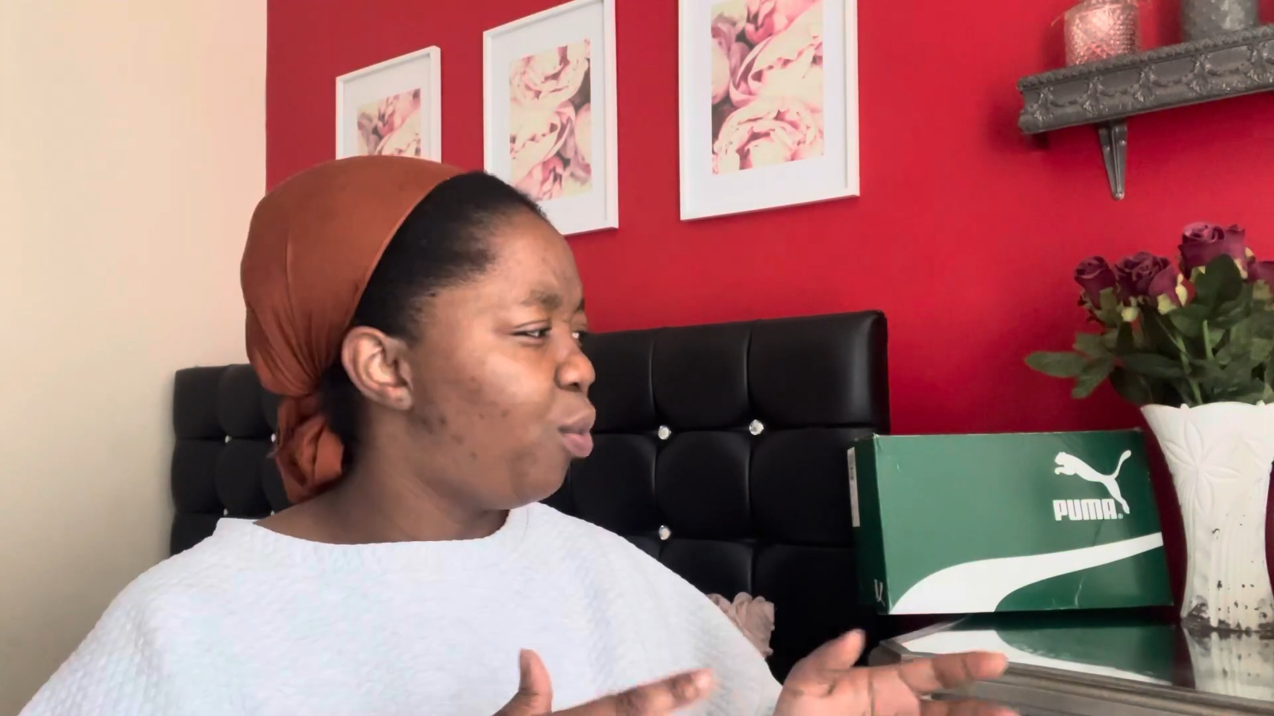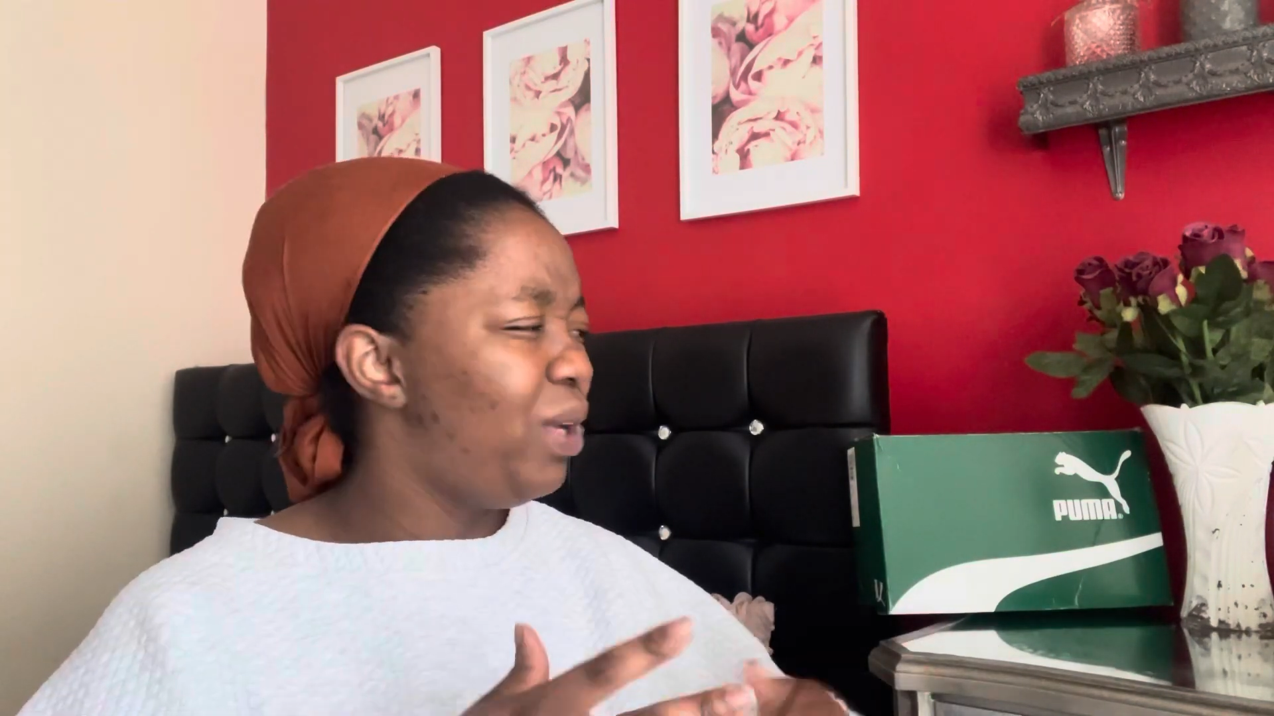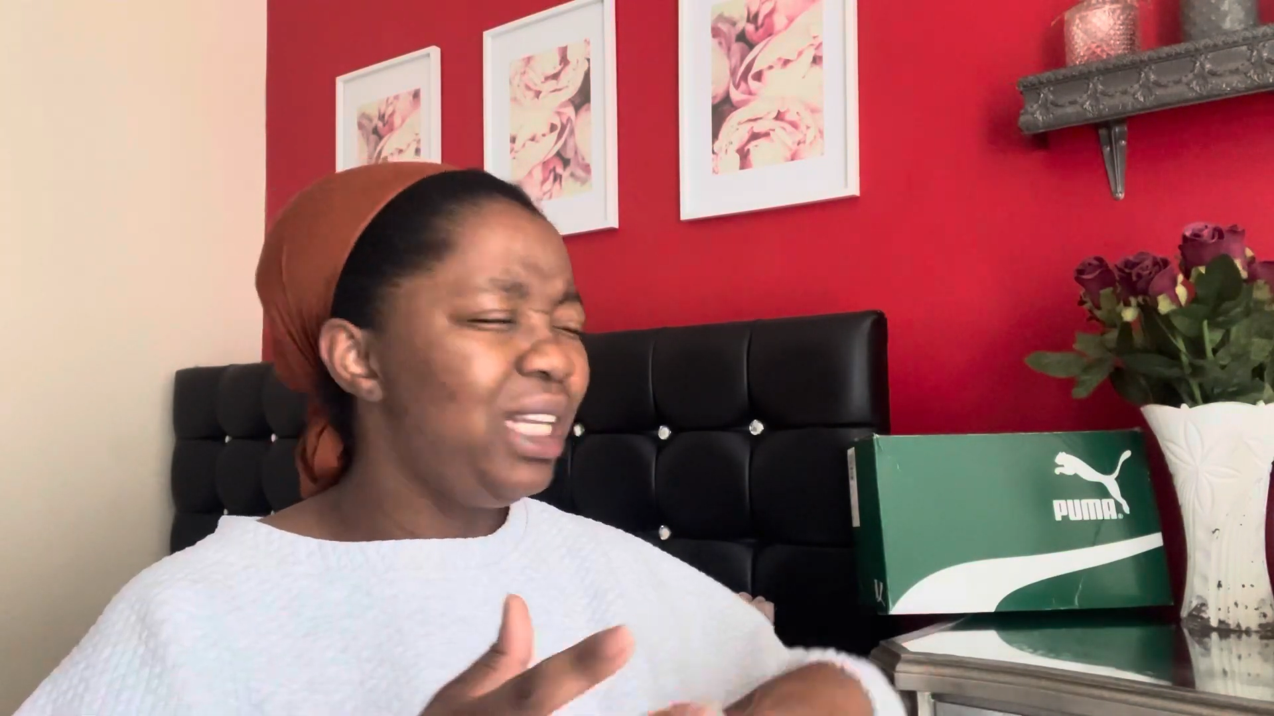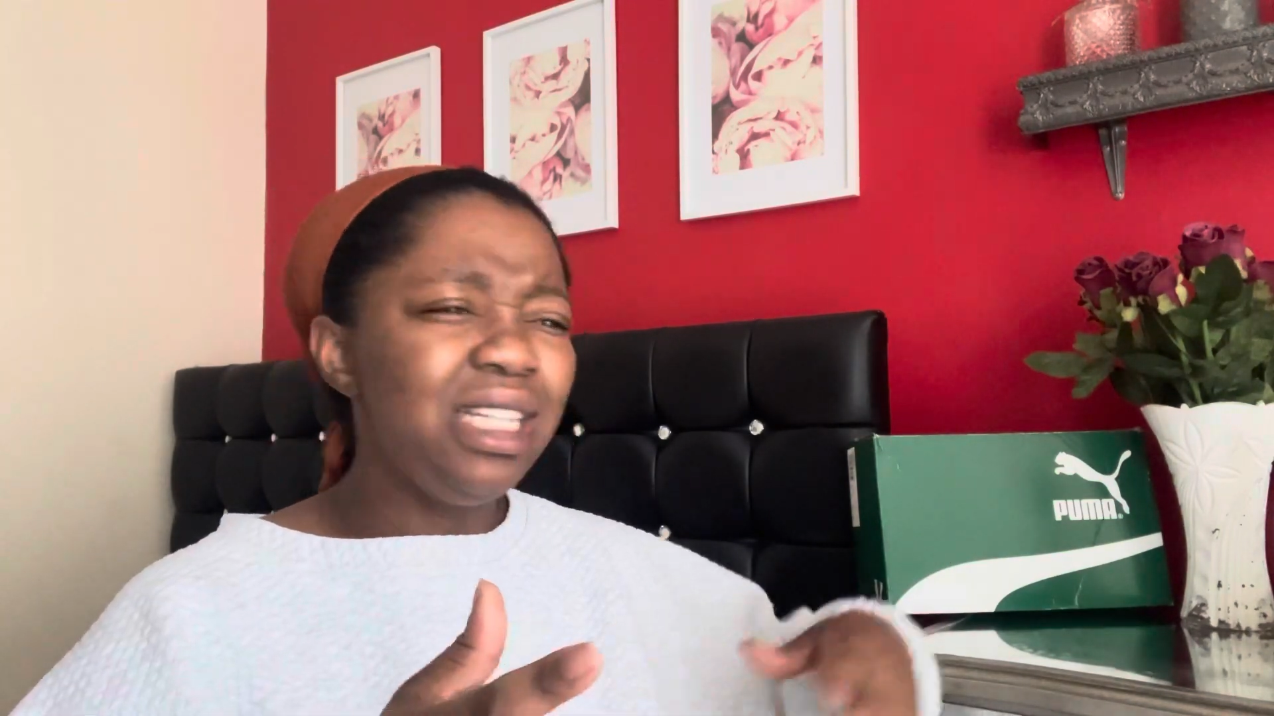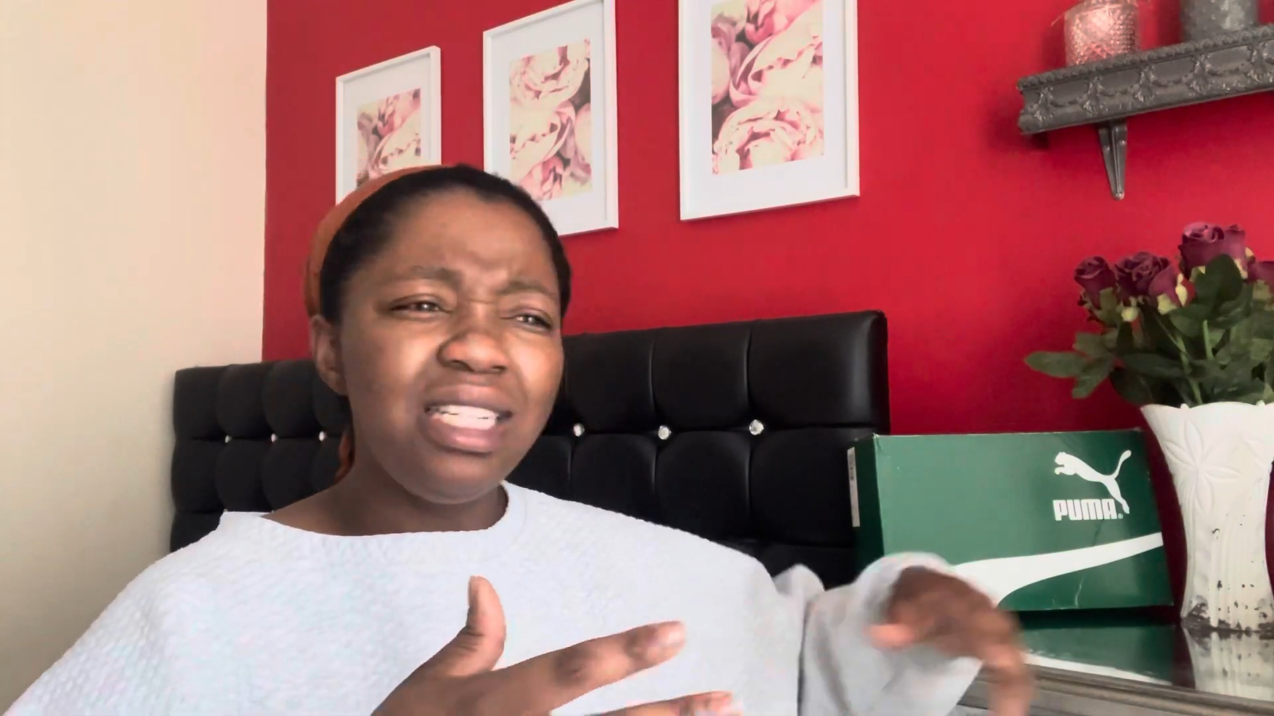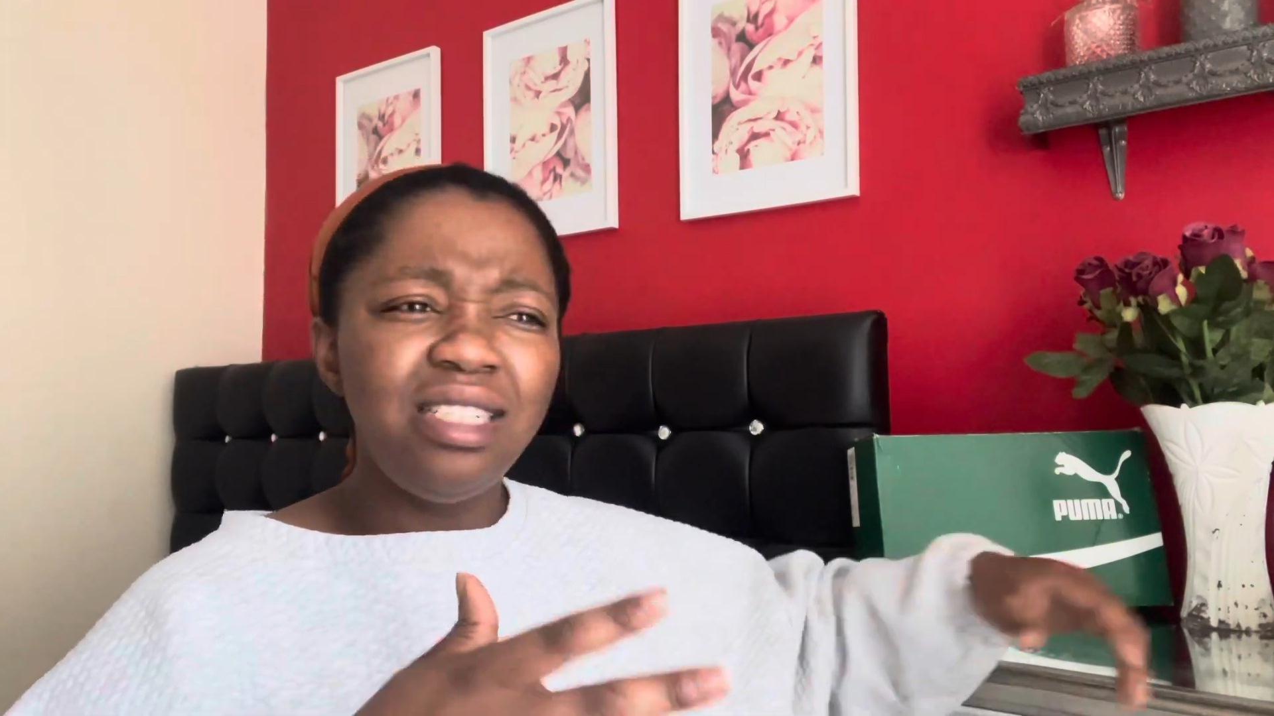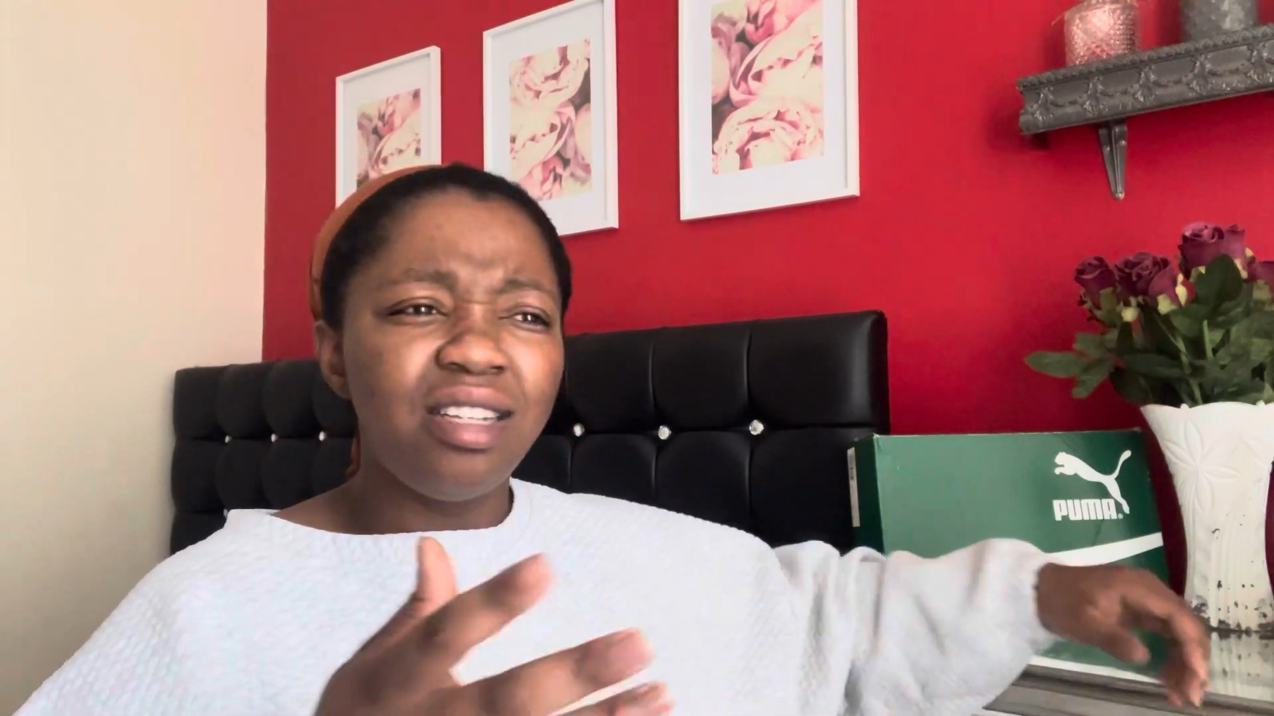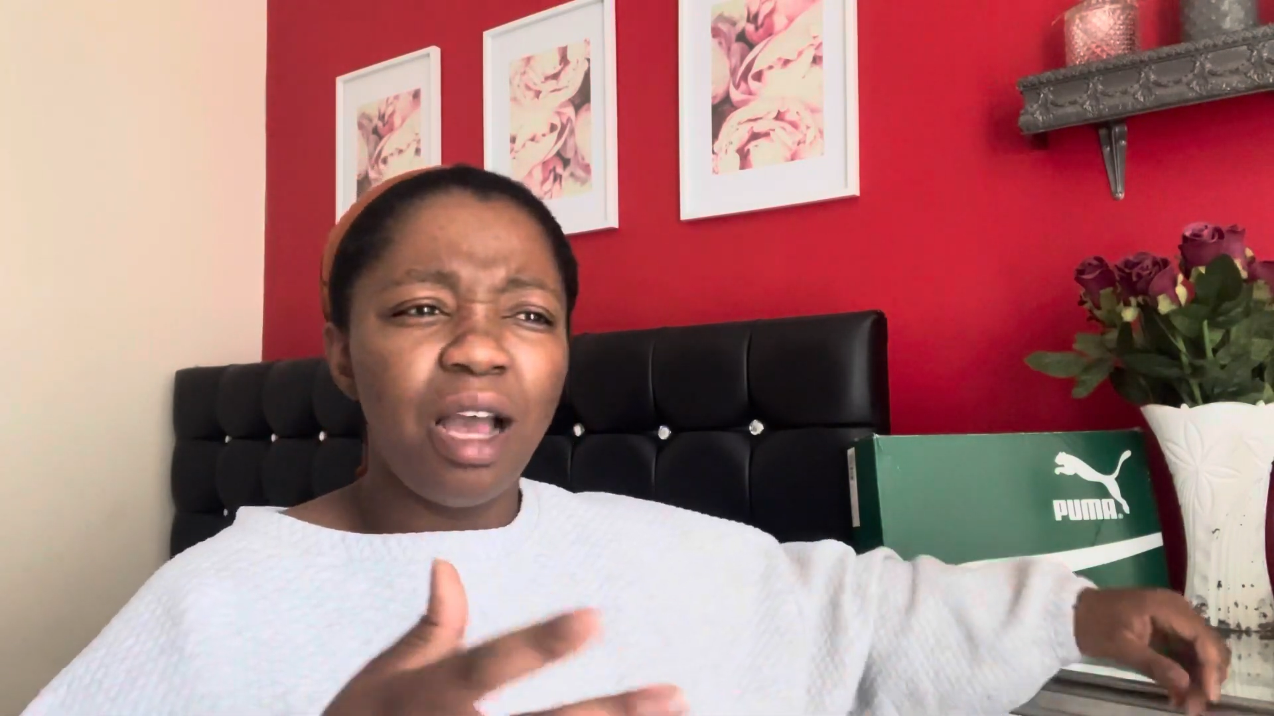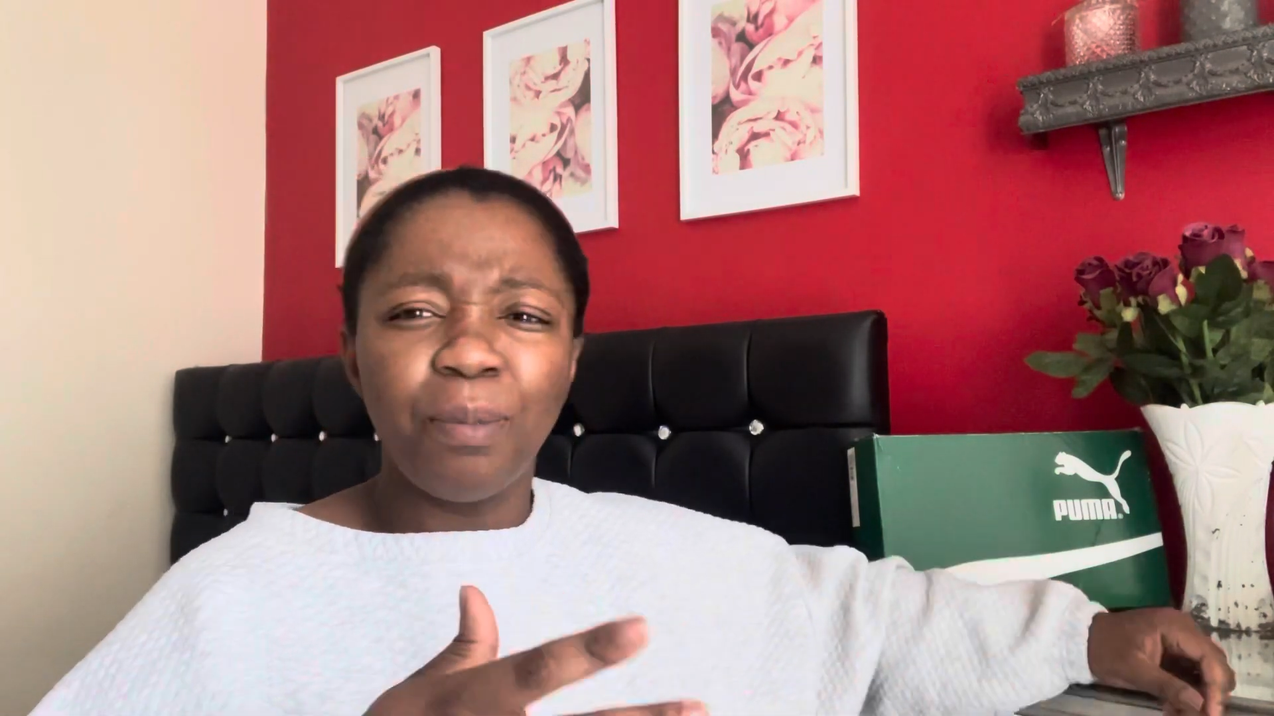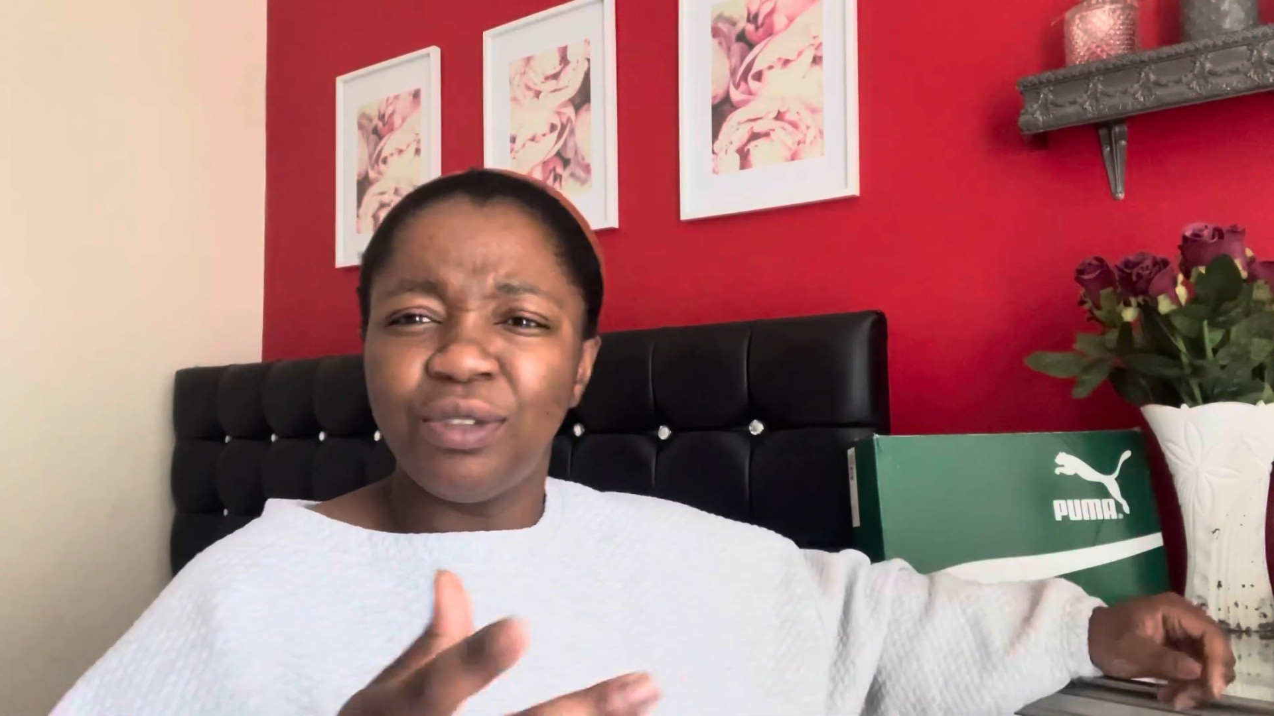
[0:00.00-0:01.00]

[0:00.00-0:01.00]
we need these type